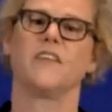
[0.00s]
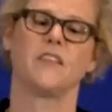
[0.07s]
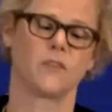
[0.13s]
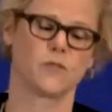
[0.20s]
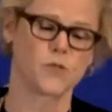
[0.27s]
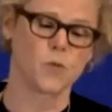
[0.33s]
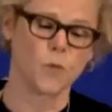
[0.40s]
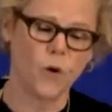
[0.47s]
I
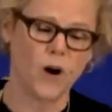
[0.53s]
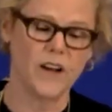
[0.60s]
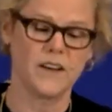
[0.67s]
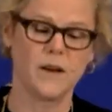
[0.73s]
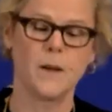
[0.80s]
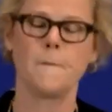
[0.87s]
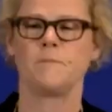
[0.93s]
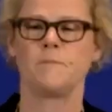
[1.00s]
think there's
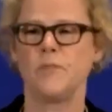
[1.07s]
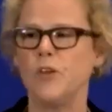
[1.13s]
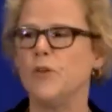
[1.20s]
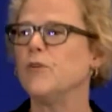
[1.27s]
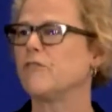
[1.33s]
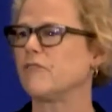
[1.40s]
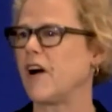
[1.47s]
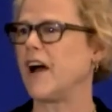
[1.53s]
one
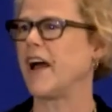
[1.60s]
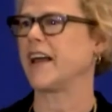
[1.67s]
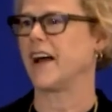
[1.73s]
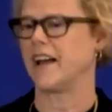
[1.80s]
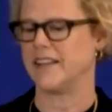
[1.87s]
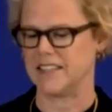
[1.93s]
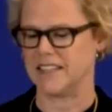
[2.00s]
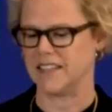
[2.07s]

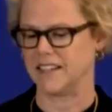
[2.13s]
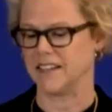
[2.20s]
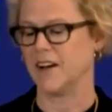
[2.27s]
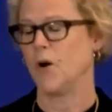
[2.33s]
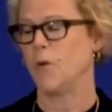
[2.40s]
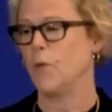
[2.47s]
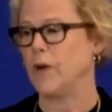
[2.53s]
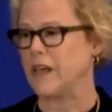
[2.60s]
unifying
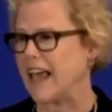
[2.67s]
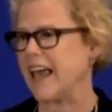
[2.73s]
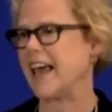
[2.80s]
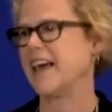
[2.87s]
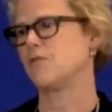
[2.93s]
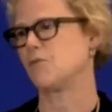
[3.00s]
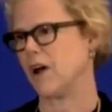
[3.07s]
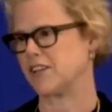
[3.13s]
idea we
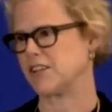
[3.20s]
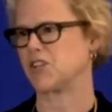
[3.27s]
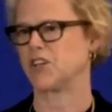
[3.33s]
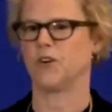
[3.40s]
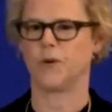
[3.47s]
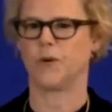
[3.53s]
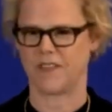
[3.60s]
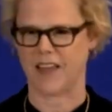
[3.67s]
can
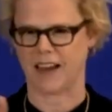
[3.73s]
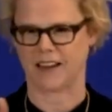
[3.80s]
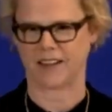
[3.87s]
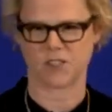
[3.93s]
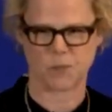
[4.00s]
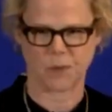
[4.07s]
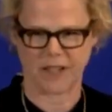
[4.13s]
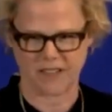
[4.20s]
rescue, and that
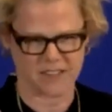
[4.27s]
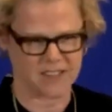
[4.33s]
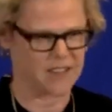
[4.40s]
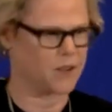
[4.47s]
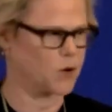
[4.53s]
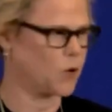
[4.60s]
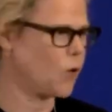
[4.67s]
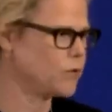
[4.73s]

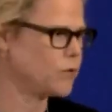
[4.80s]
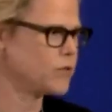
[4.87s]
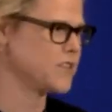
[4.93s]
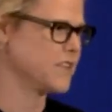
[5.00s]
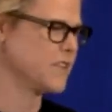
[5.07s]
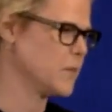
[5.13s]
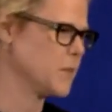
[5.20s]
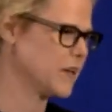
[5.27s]
explains the
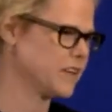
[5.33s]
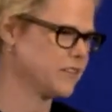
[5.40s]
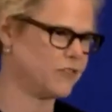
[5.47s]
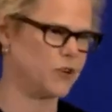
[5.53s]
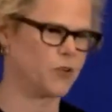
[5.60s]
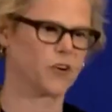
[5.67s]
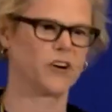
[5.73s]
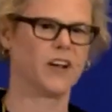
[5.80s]
quotes in the middle
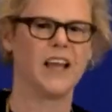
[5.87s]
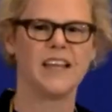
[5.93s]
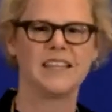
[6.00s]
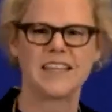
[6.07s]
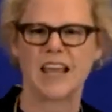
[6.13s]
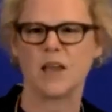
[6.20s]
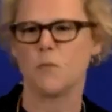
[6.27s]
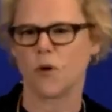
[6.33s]
of your
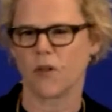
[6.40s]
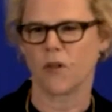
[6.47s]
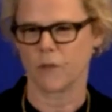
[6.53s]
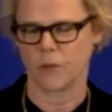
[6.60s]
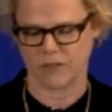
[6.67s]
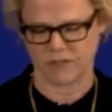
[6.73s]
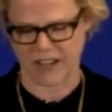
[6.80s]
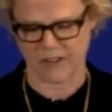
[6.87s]
table
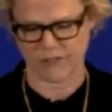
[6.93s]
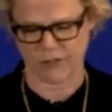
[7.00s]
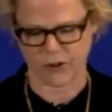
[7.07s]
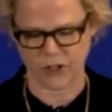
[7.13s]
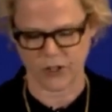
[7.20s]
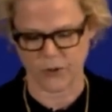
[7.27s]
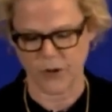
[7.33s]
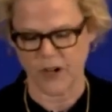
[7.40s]
that we've left
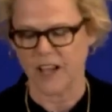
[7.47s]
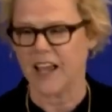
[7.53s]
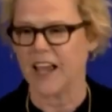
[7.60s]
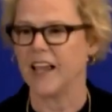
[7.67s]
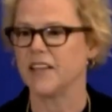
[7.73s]
for you.